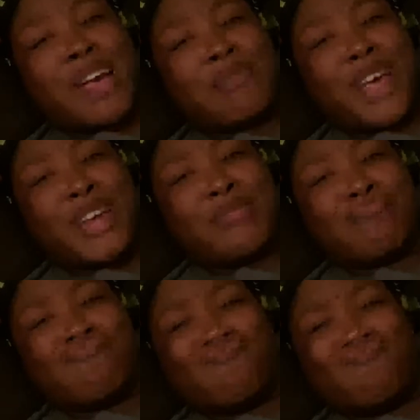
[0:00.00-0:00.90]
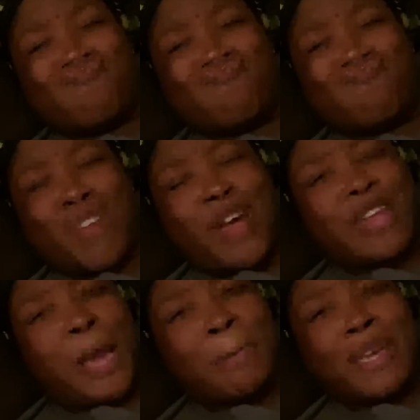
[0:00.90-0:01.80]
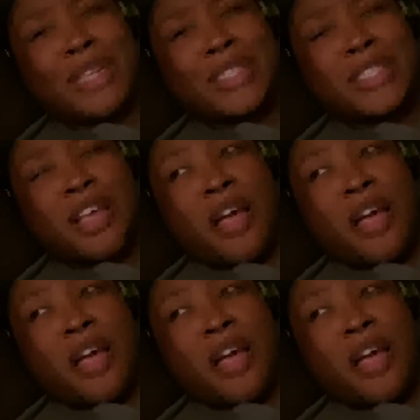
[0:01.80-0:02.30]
don't like beets.